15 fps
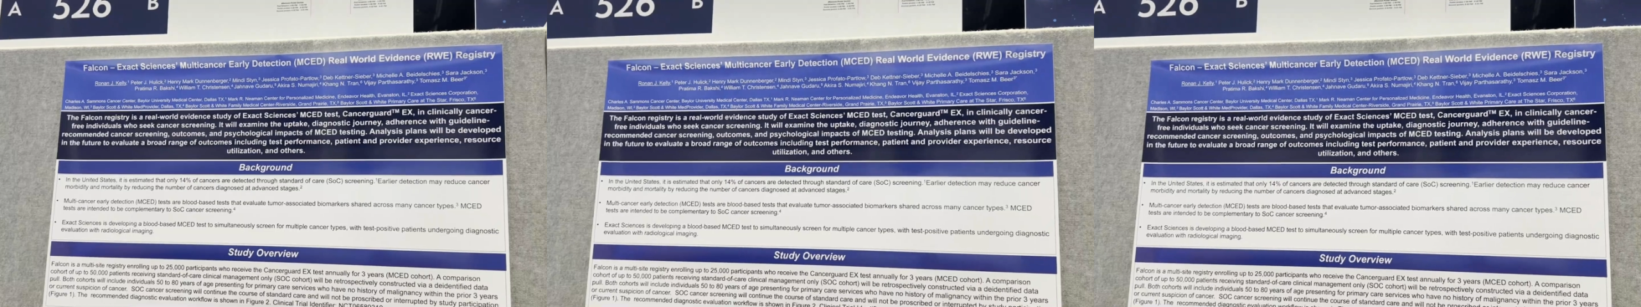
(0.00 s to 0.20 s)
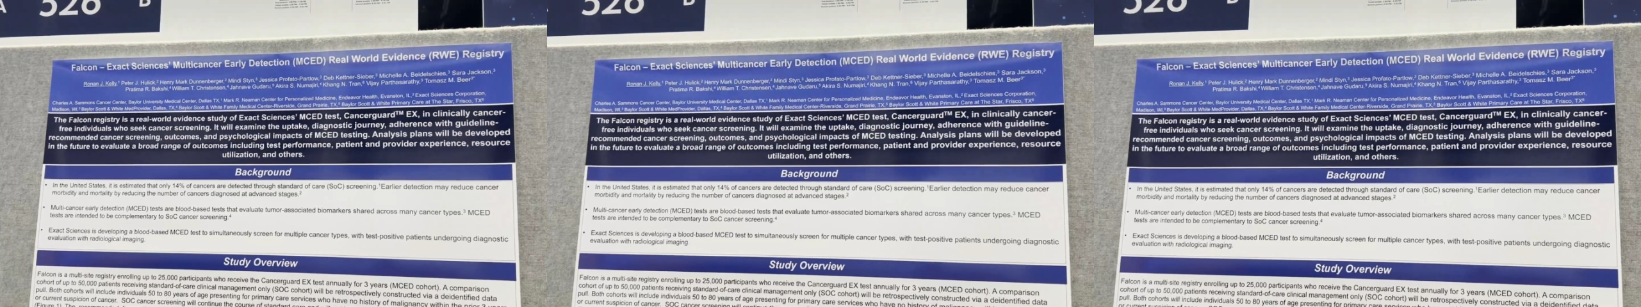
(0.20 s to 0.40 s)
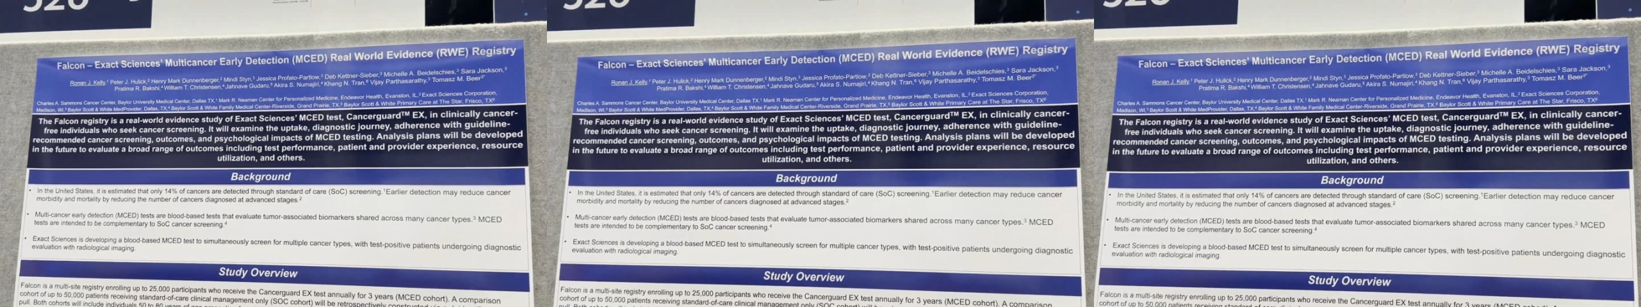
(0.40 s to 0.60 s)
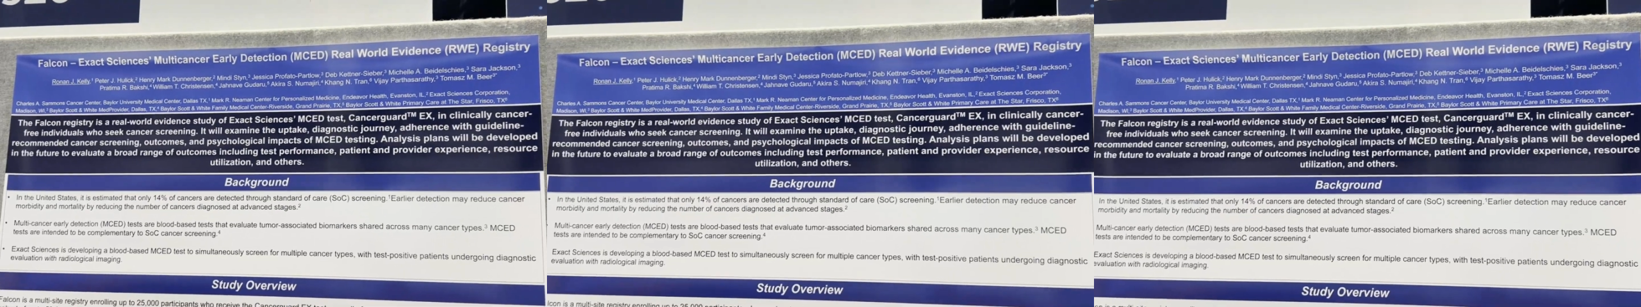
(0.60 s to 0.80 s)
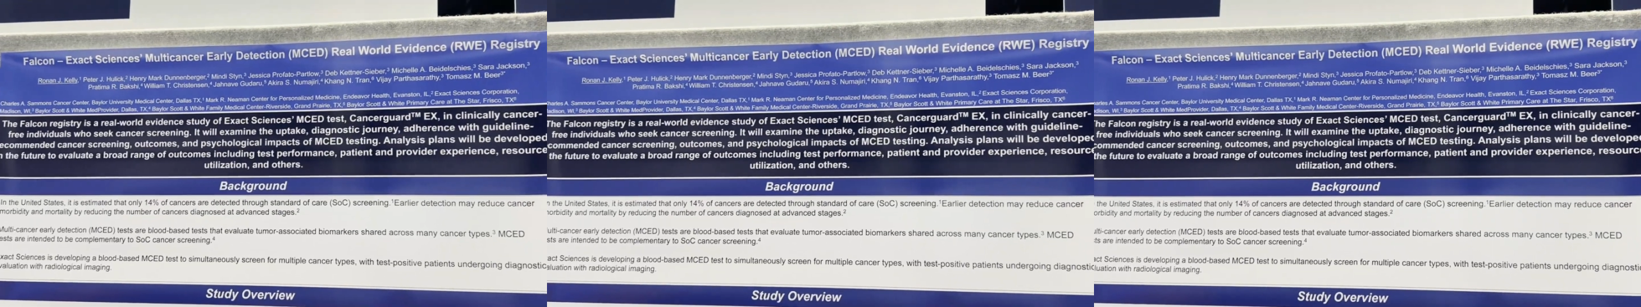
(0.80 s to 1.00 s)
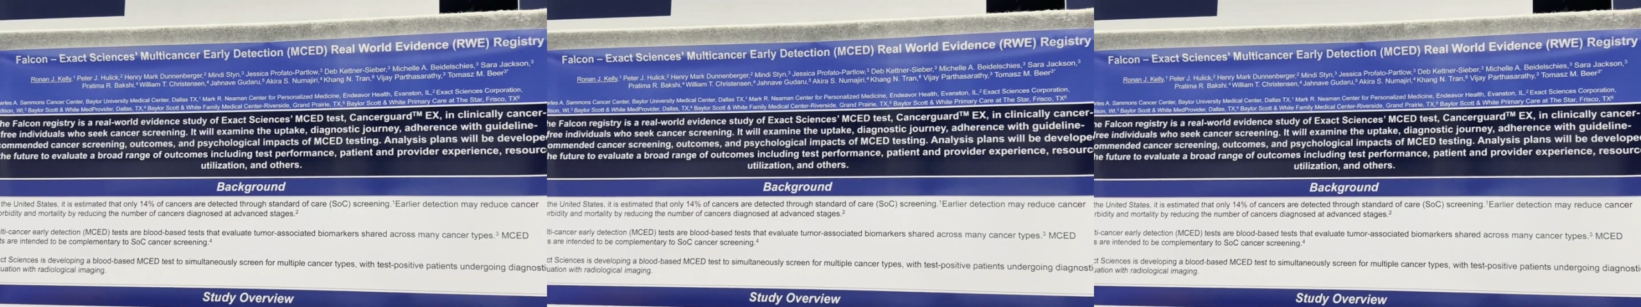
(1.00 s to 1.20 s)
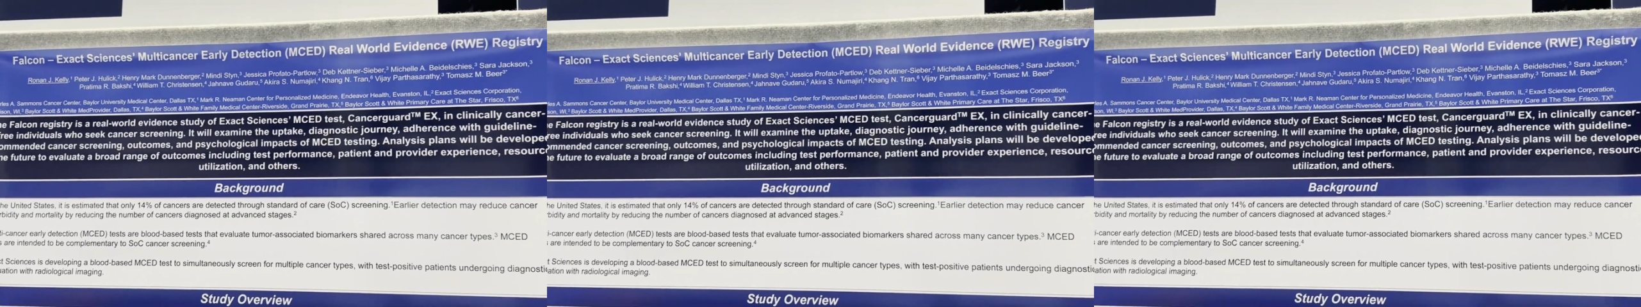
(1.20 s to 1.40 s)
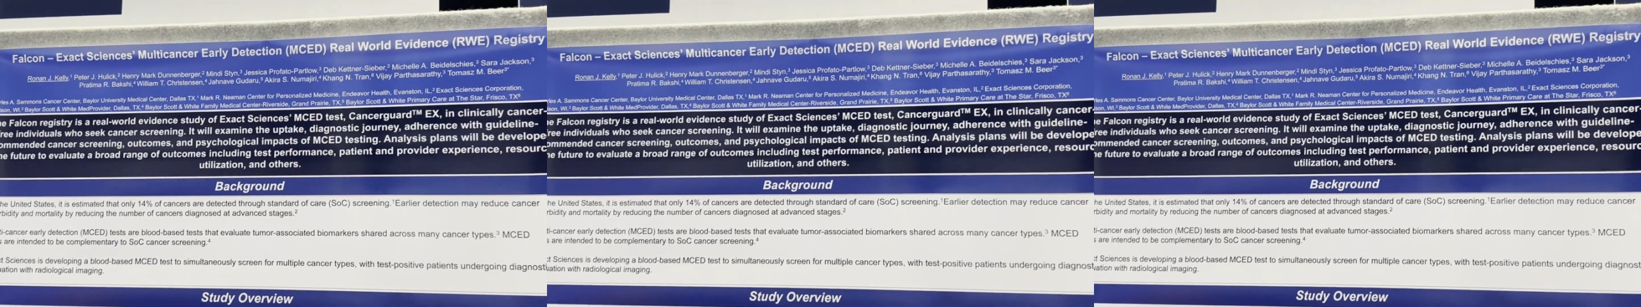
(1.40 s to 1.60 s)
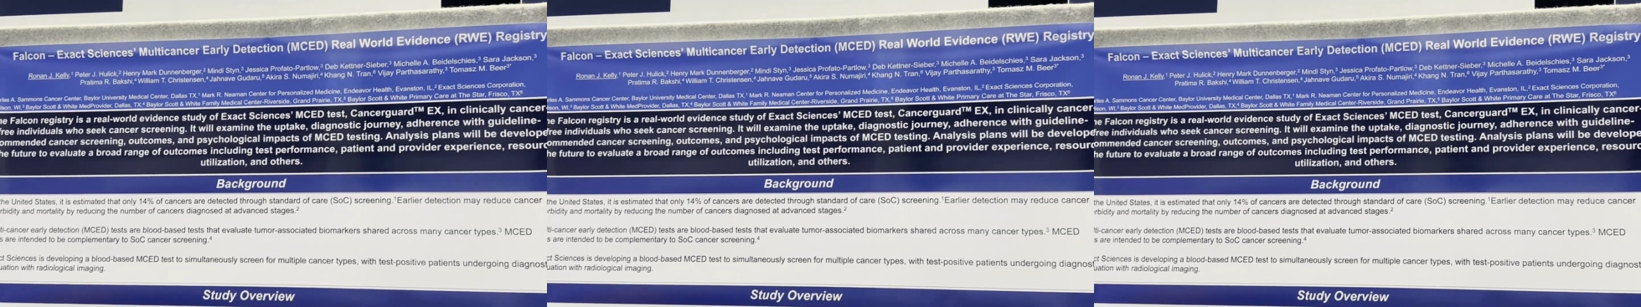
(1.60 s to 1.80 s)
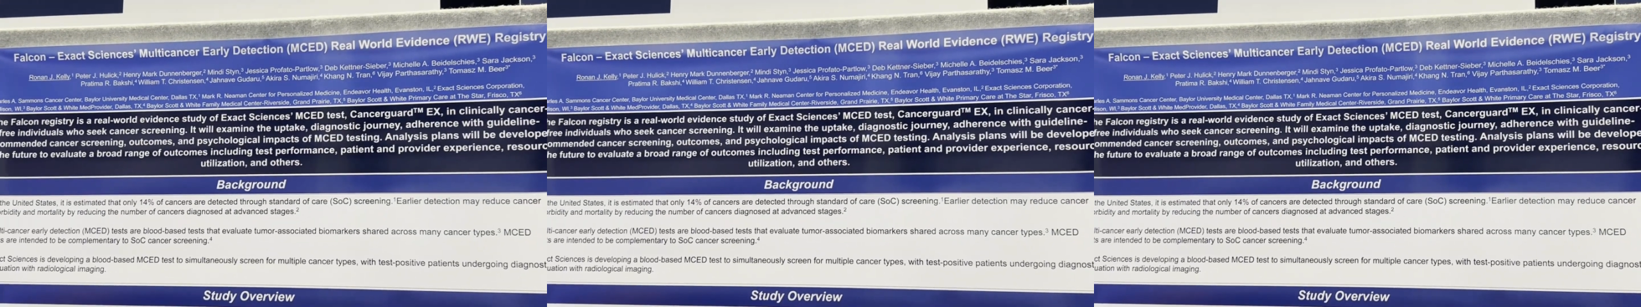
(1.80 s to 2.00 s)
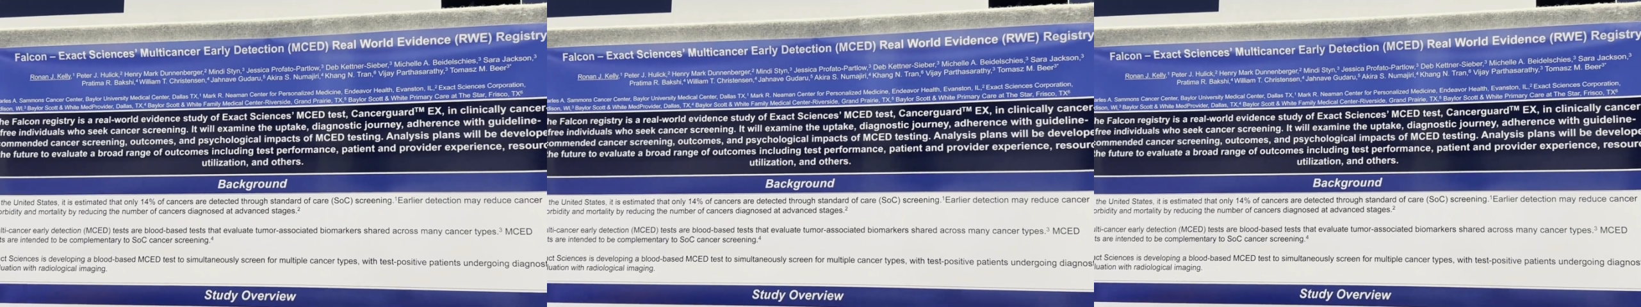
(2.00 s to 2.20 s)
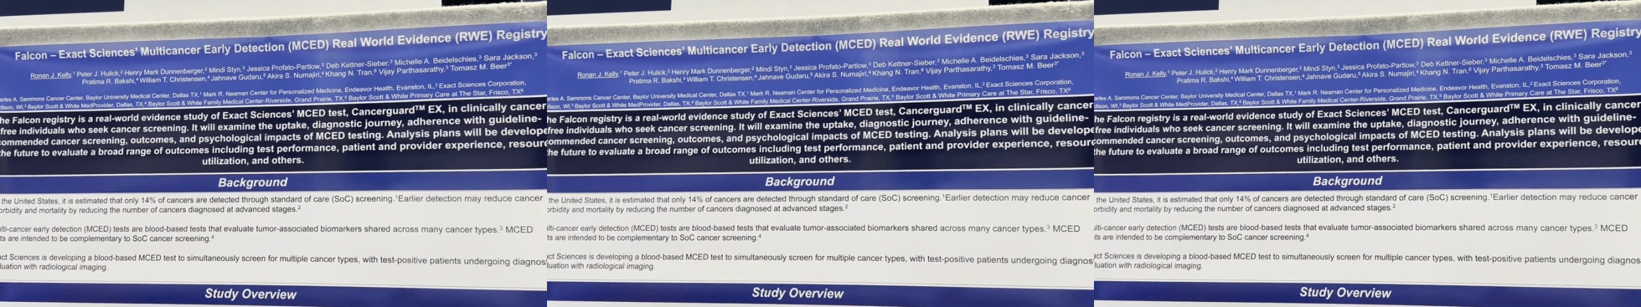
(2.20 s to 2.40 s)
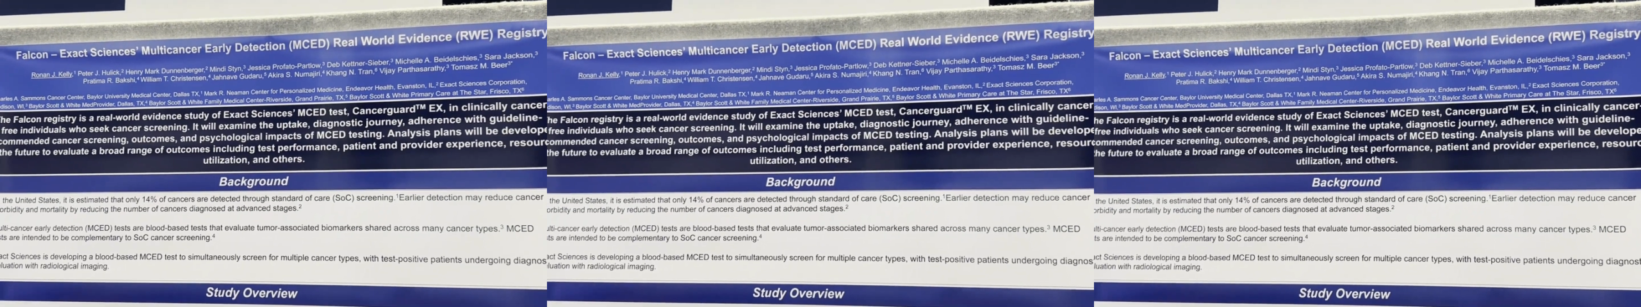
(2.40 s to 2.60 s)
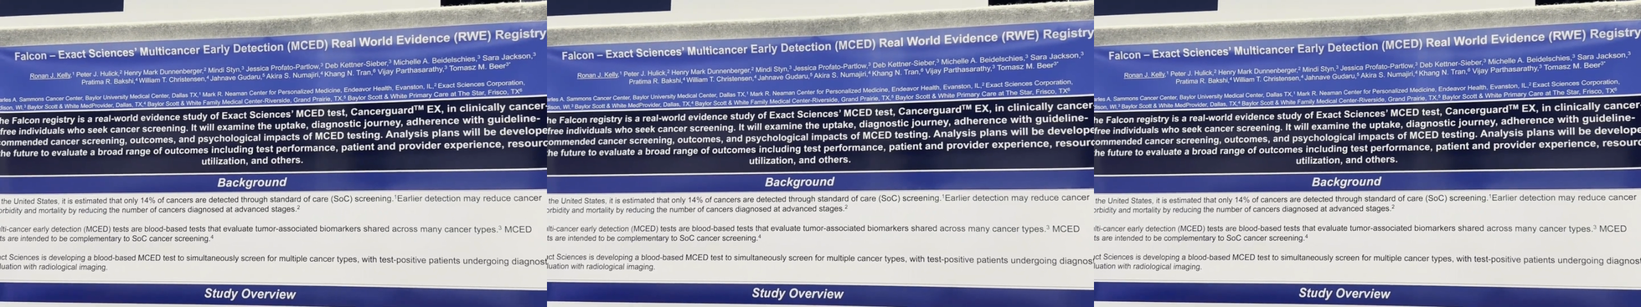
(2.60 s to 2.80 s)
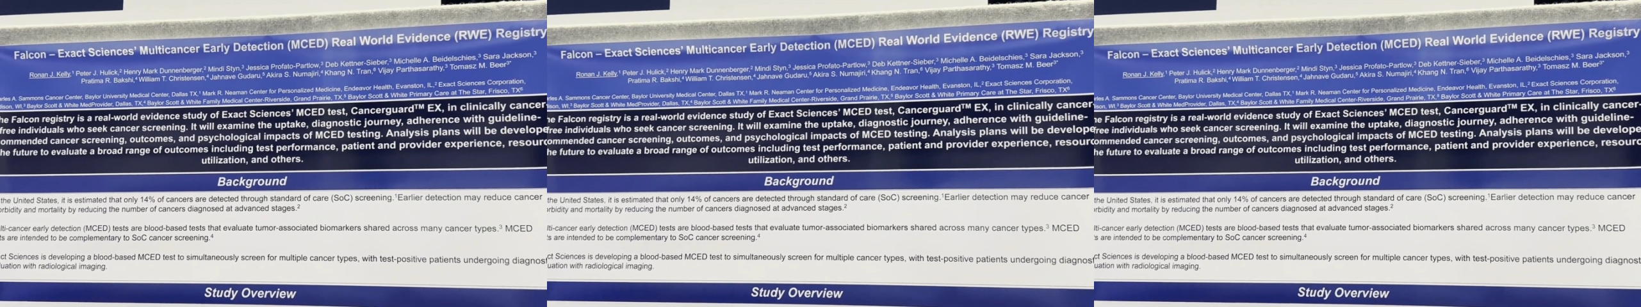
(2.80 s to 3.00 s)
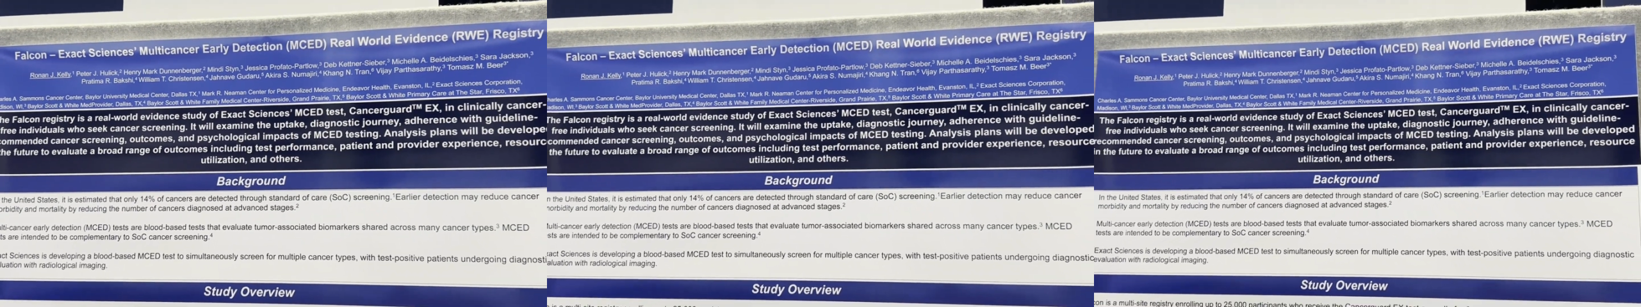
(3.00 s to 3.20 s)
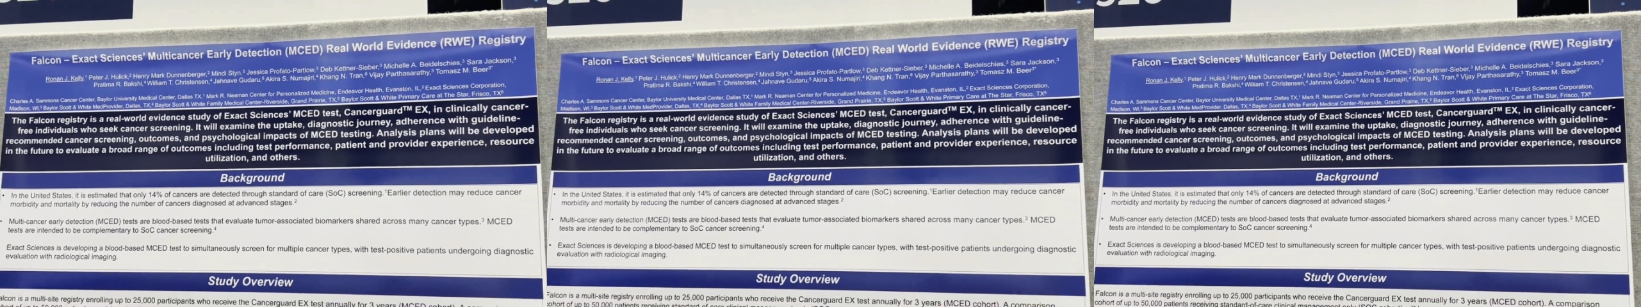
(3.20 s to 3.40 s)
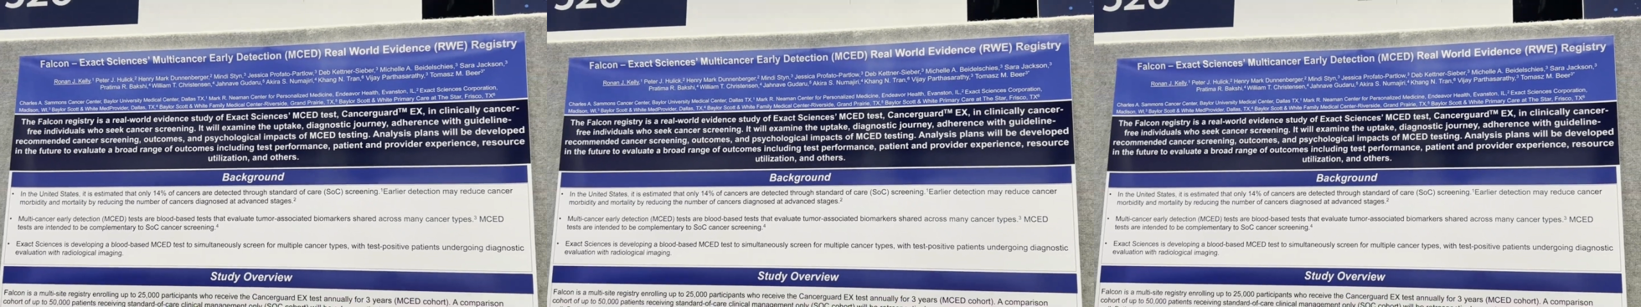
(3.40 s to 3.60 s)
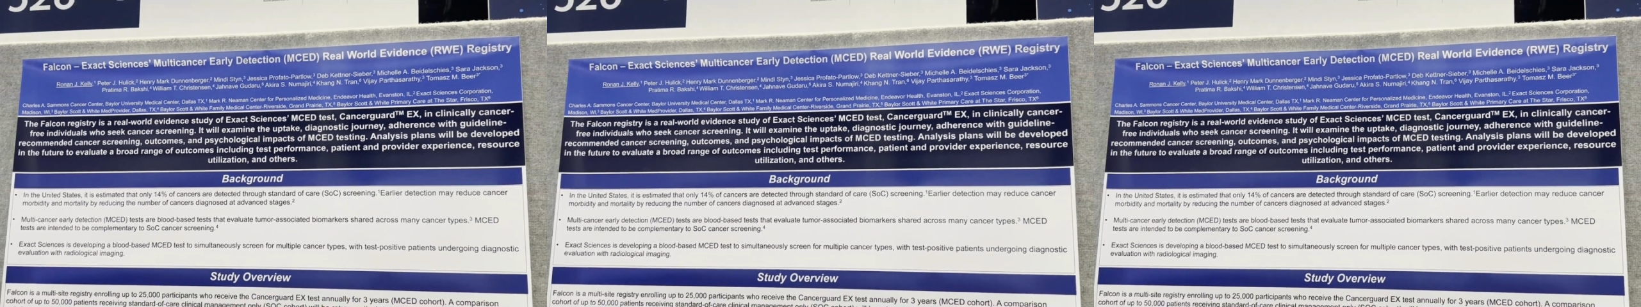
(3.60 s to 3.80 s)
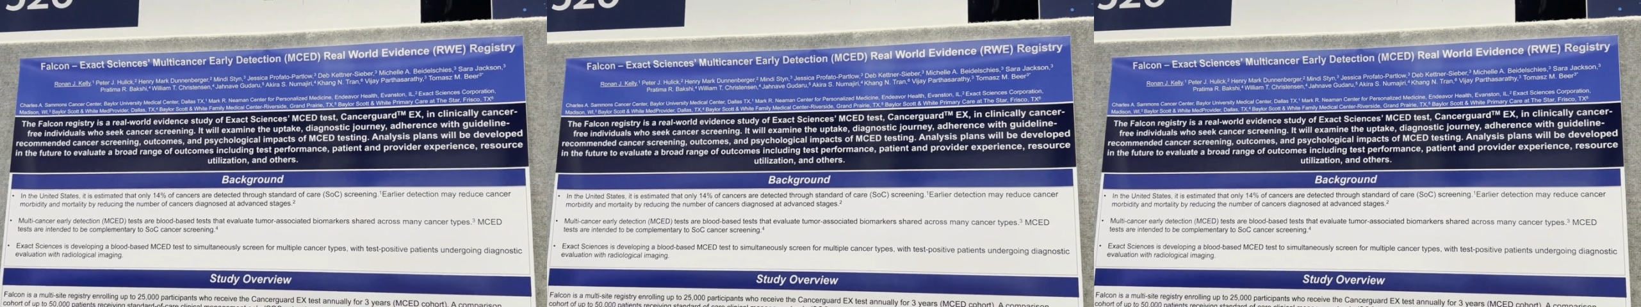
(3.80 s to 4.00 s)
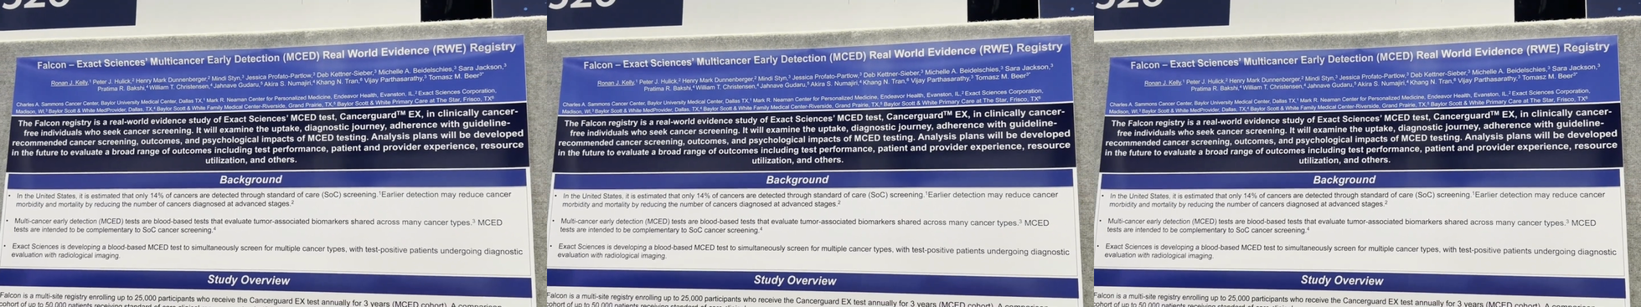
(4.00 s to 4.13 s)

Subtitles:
(no speaker visible)